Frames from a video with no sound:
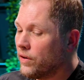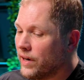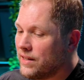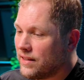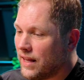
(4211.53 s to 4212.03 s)
One
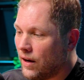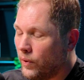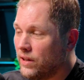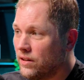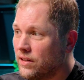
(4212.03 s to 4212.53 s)
reason
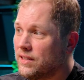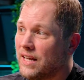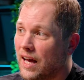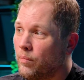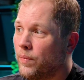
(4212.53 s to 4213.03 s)
that we
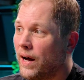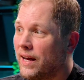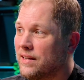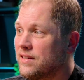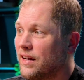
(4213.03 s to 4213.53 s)
looked at
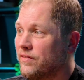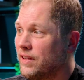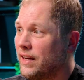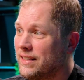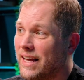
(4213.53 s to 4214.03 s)
buying stuff
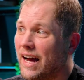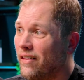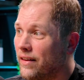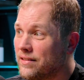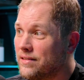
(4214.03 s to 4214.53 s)
in like
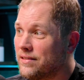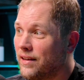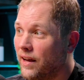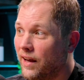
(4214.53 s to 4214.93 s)
Dallas